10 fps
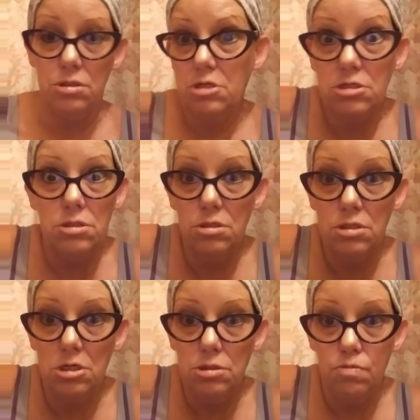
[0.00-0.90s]
Texas
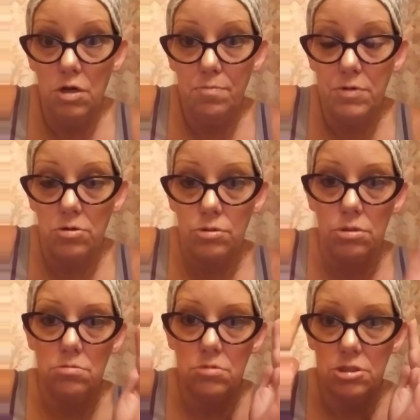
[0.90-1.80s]
sized
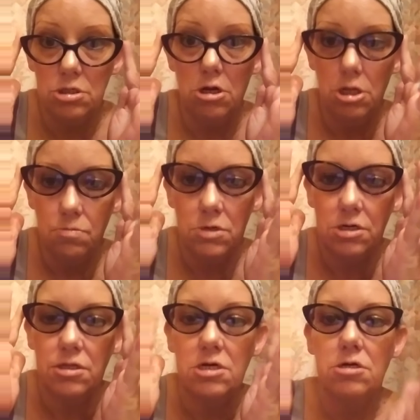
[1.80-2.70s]
whoppers, let's call it what
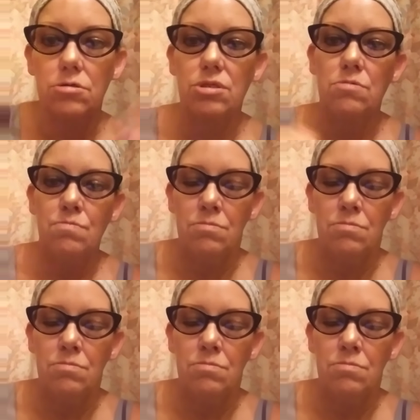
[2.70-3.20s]
it is.